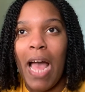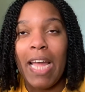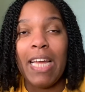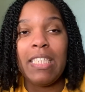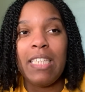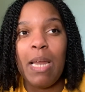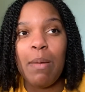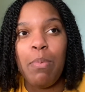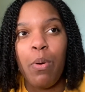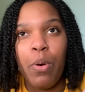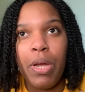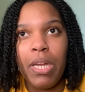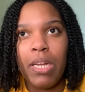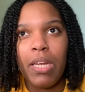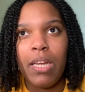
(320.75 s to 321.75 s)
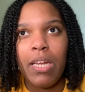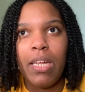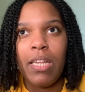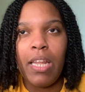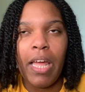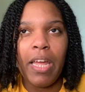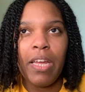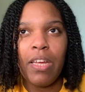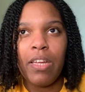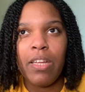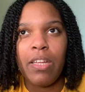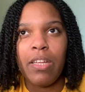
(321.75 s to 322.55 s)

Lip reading: I get to that point, like,